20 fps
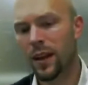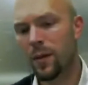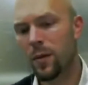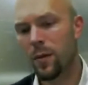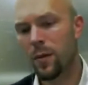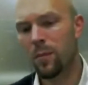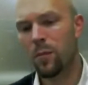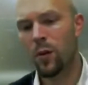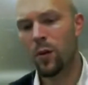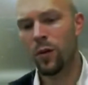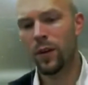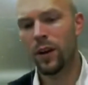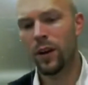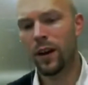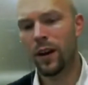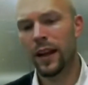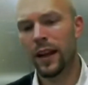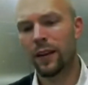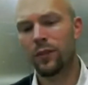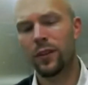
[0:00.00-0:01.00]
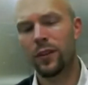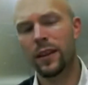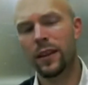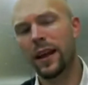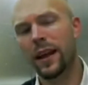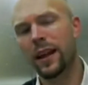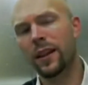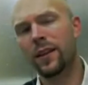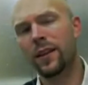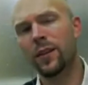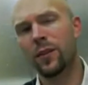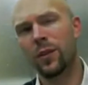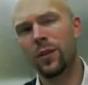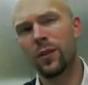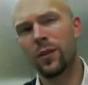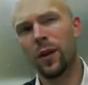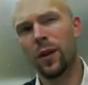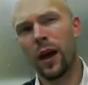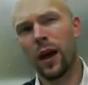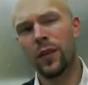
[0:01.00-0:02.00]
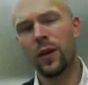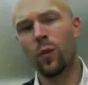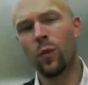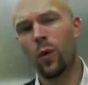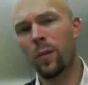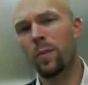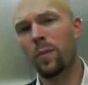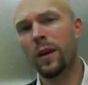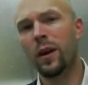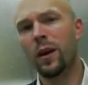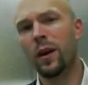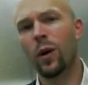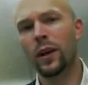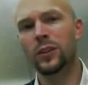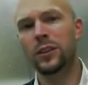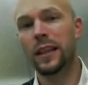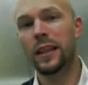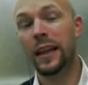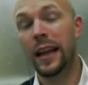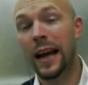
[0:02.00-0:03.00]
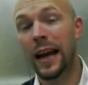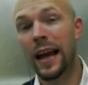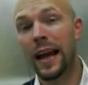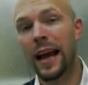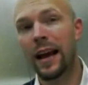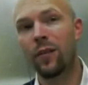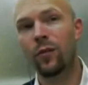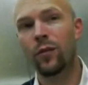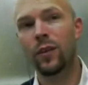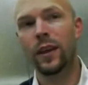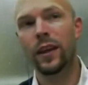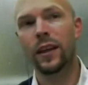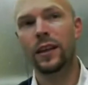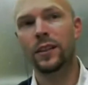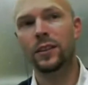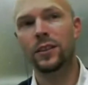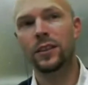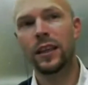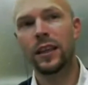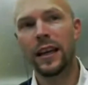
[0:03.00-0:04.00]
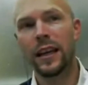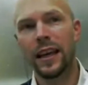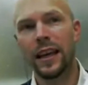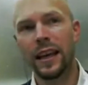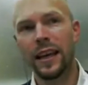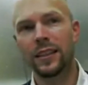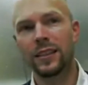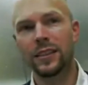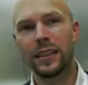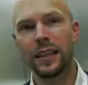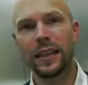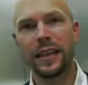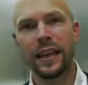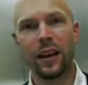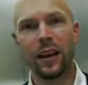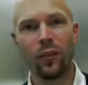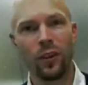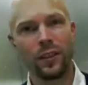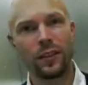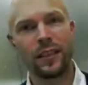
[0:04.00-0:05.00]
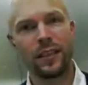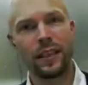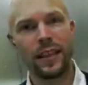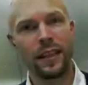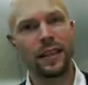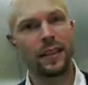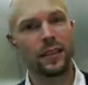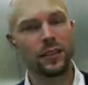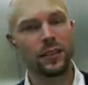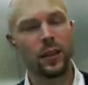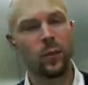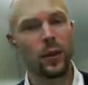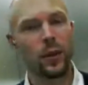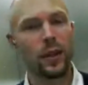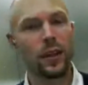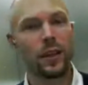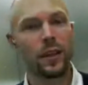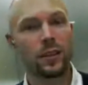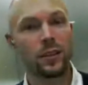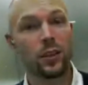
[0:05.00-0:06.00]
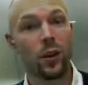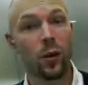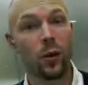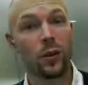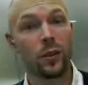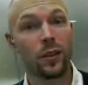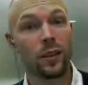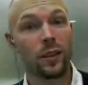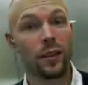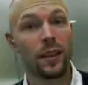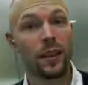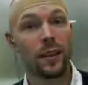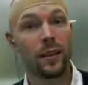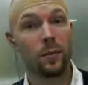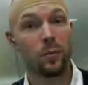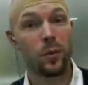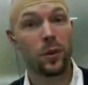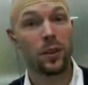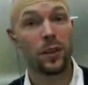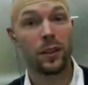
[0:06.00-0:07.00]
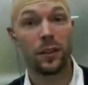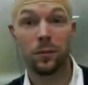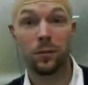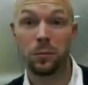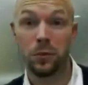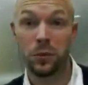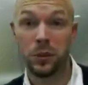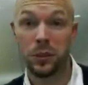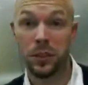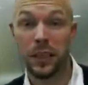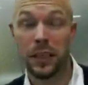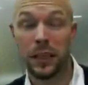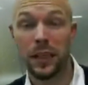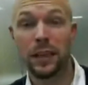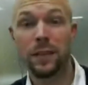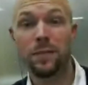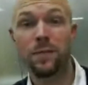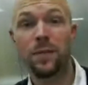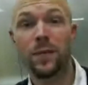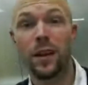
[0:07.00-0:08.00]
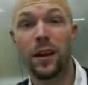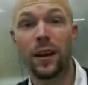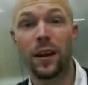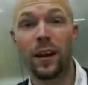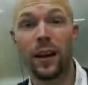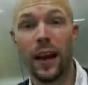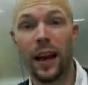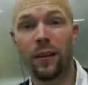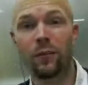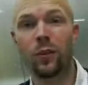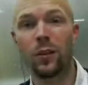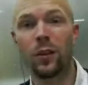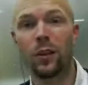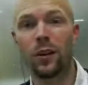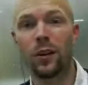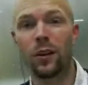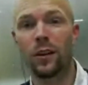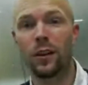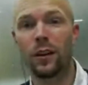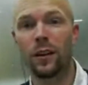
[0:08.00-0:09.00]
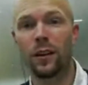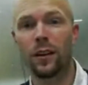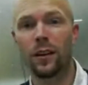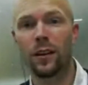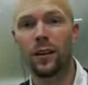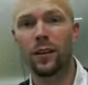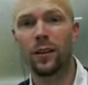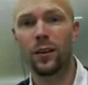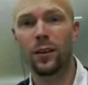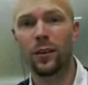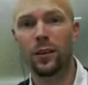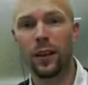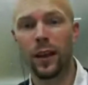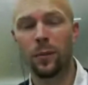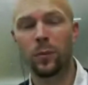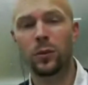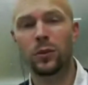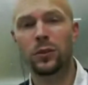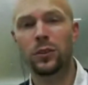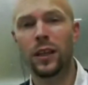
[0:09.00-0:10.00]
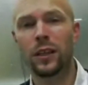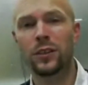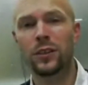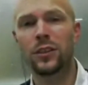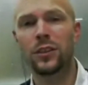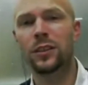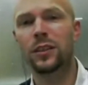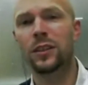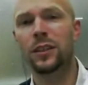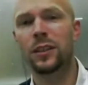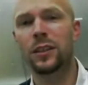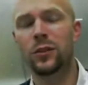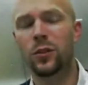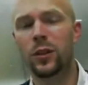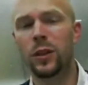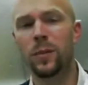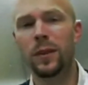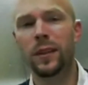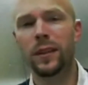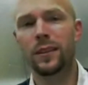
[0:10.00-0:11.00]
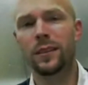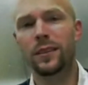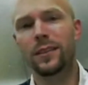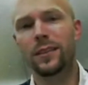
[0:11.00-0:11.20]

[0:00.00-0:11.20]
moving on after that, I think one big question that I have is it guaranteed that somebody is going to then be skinny after their liposuction treatment?